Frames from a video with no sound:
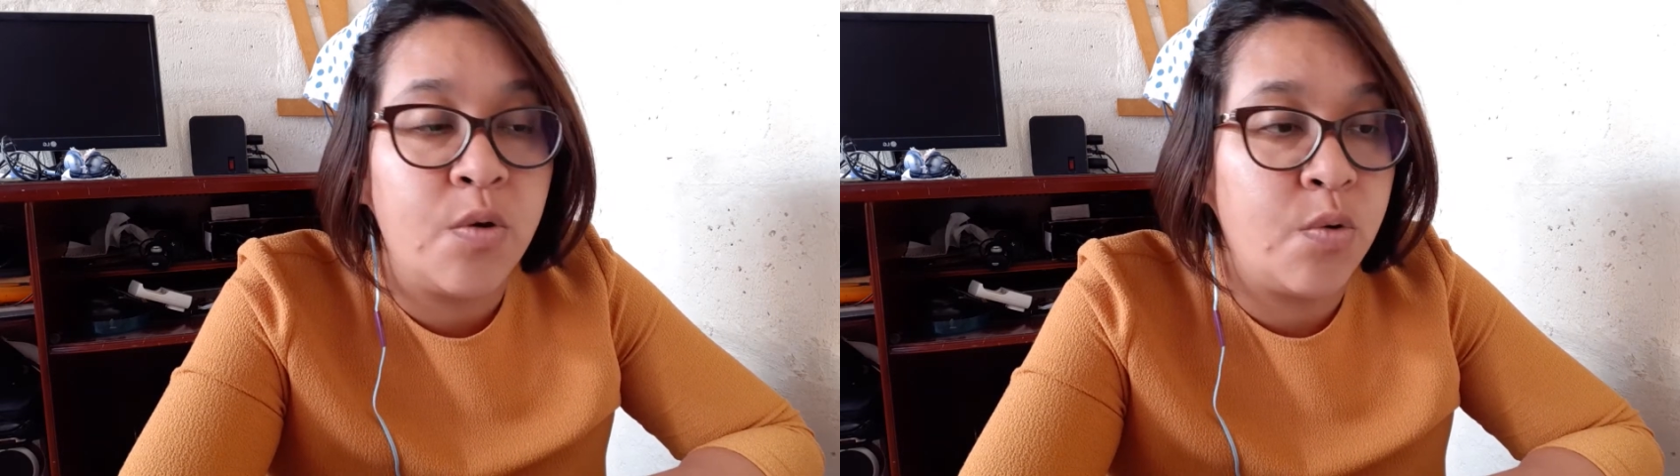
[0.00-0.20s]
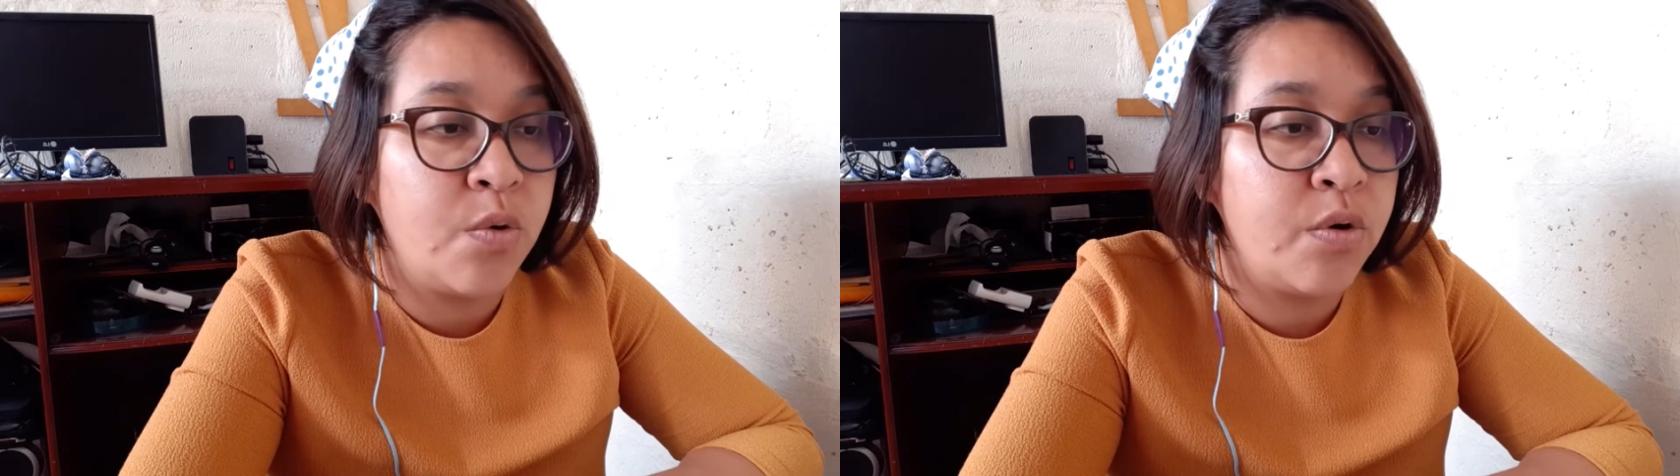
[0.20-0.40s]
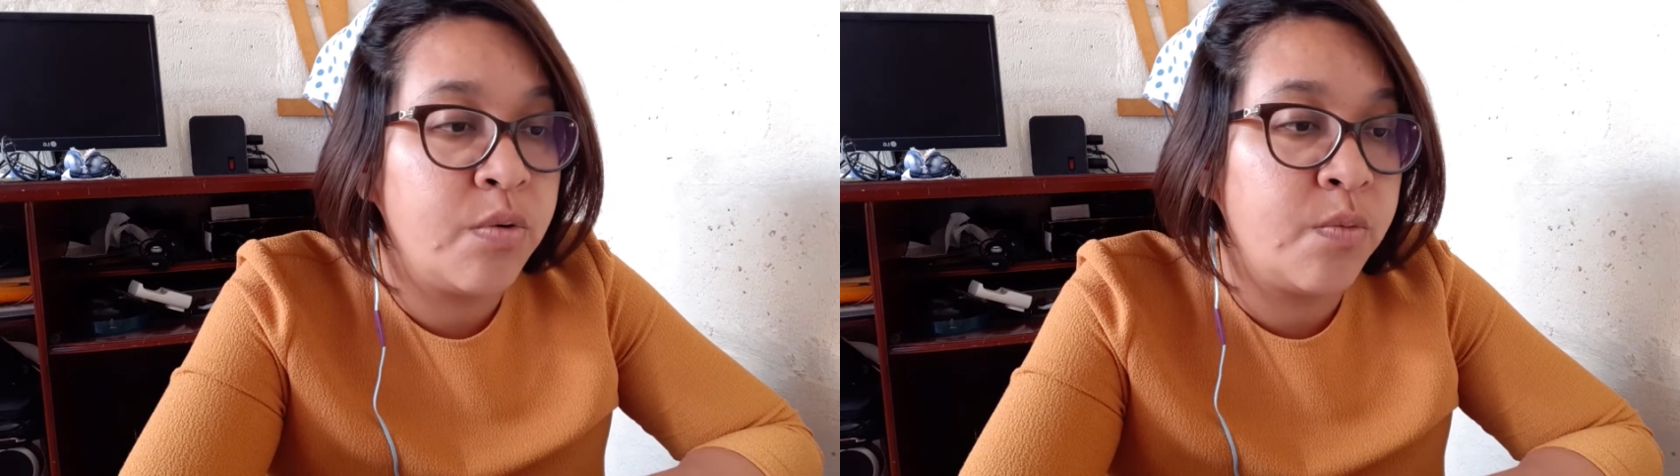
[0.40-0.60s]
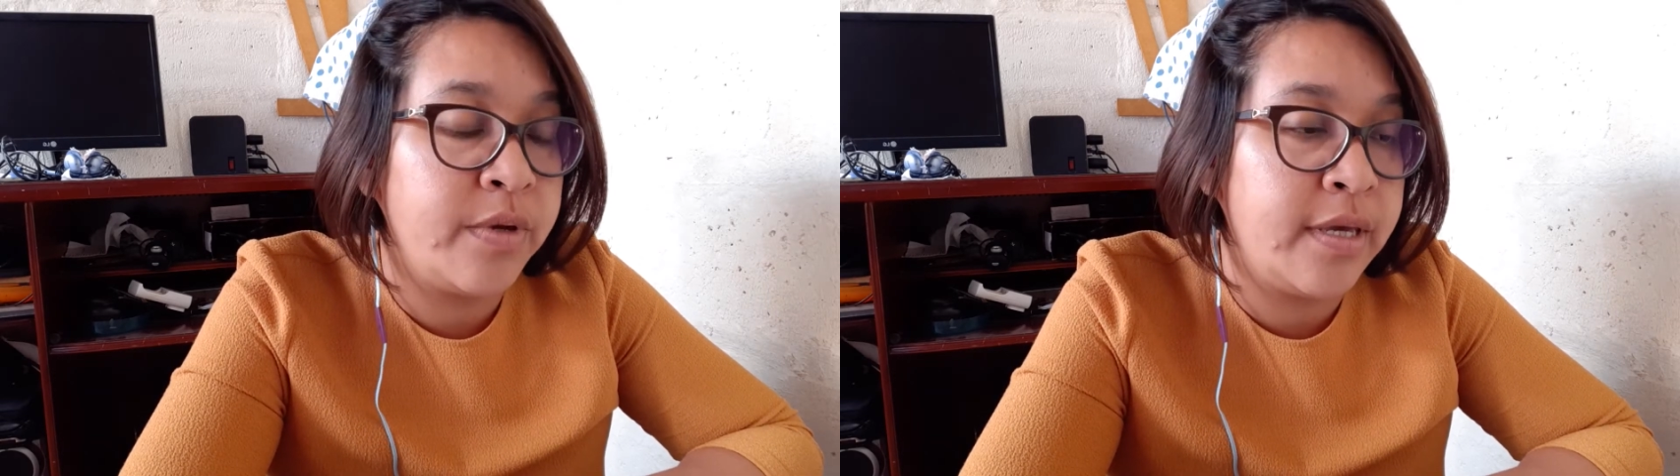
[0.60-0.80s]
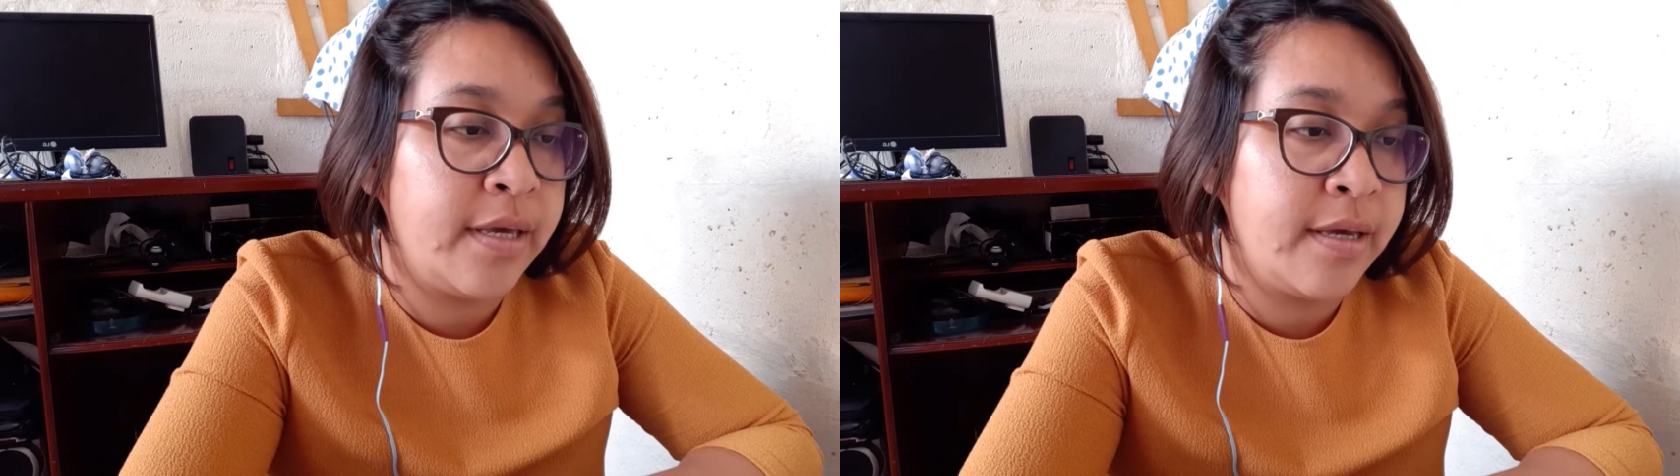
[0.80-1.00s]
or
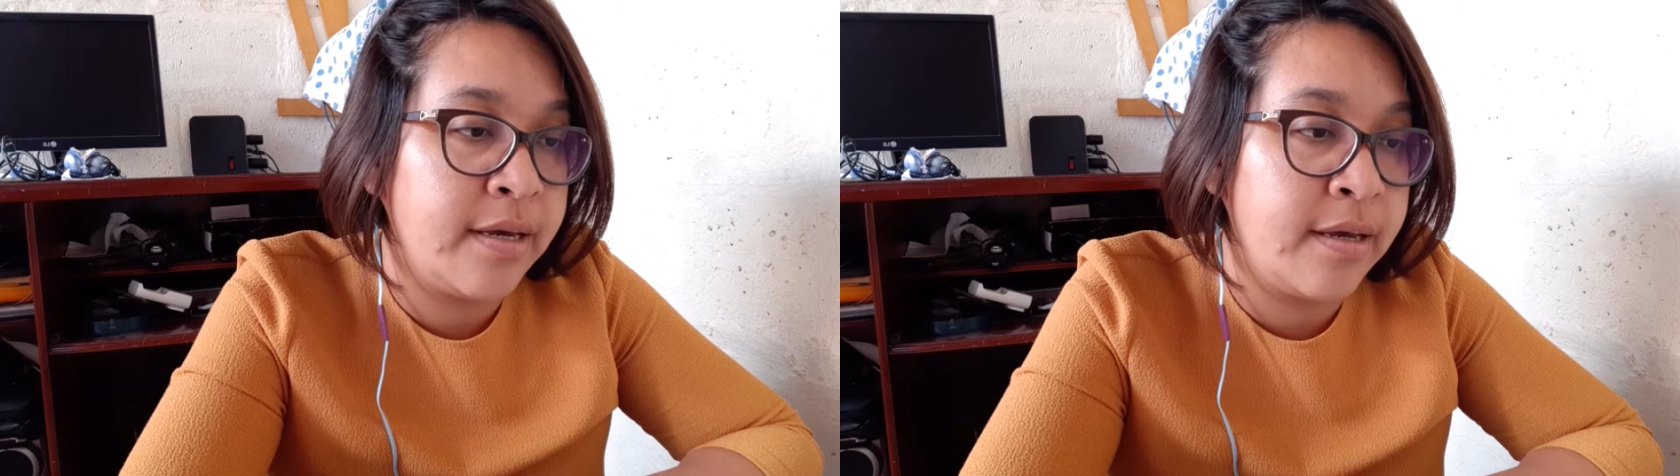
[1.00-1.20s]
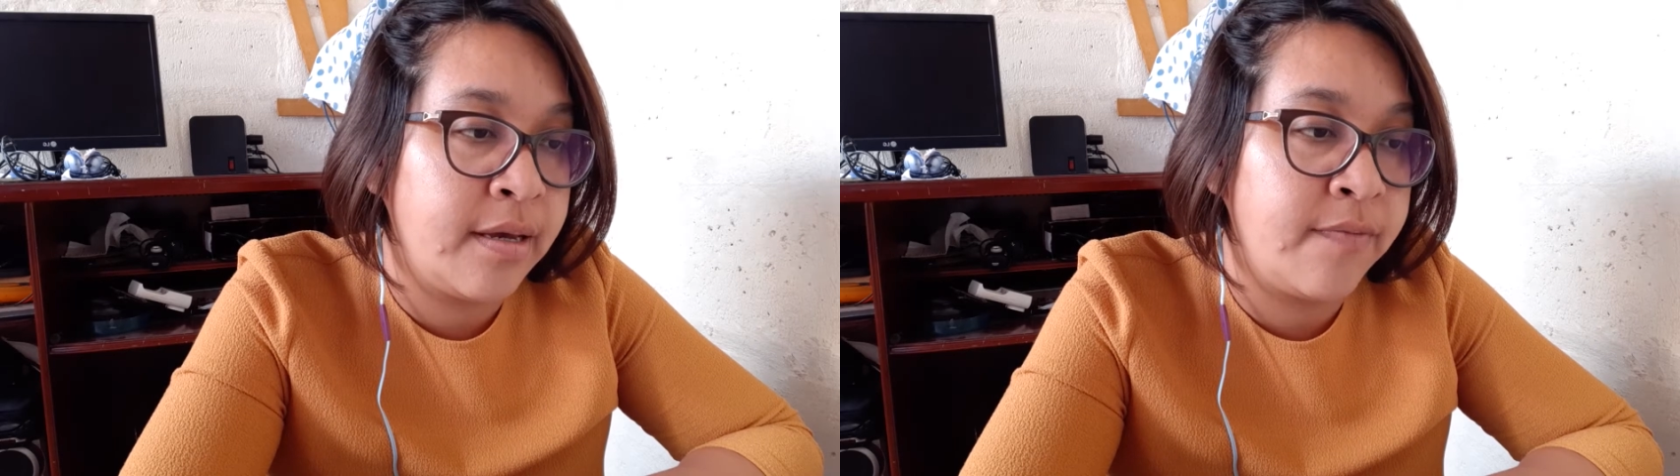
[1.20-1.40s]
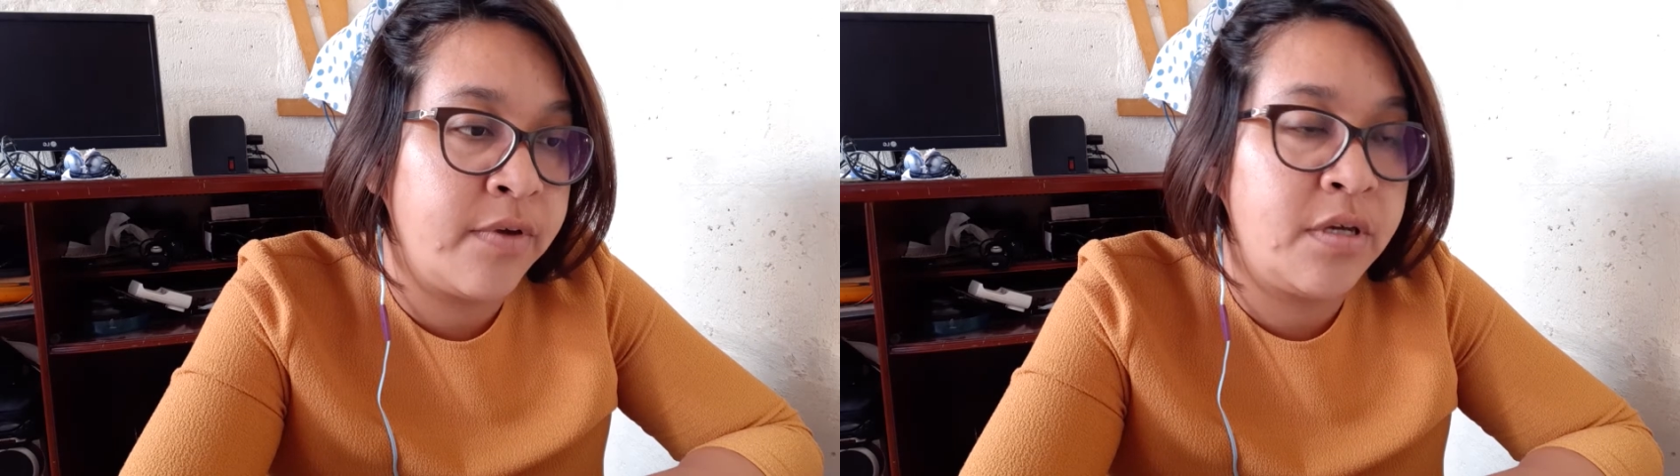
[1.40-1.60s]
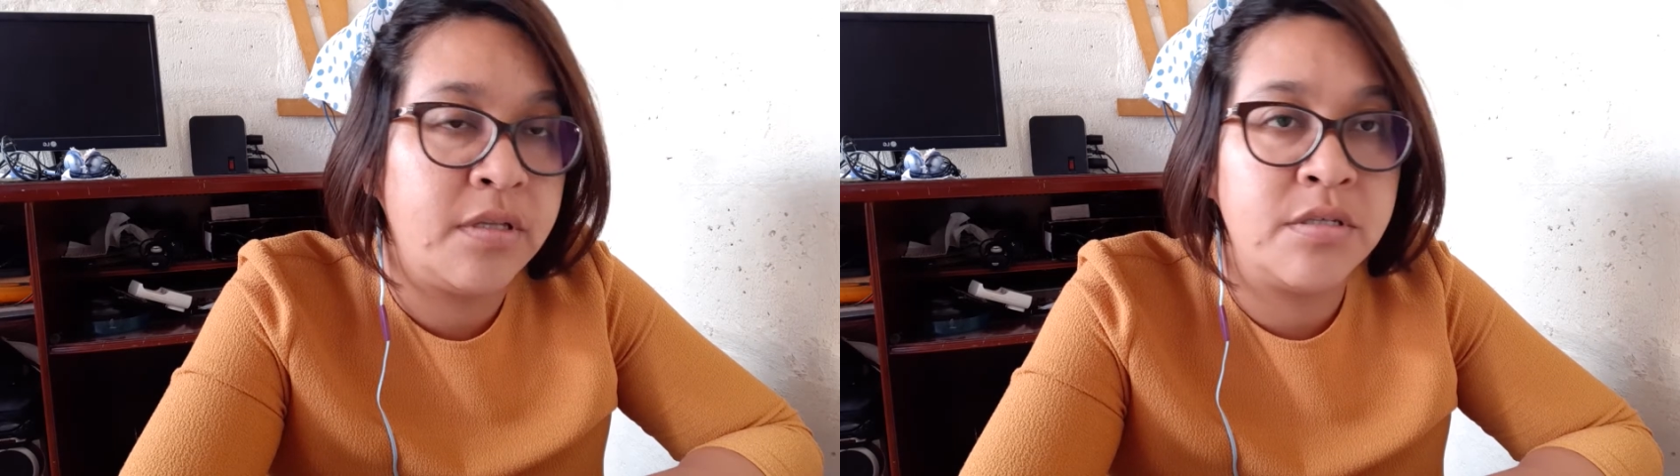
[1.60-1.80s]
we can have a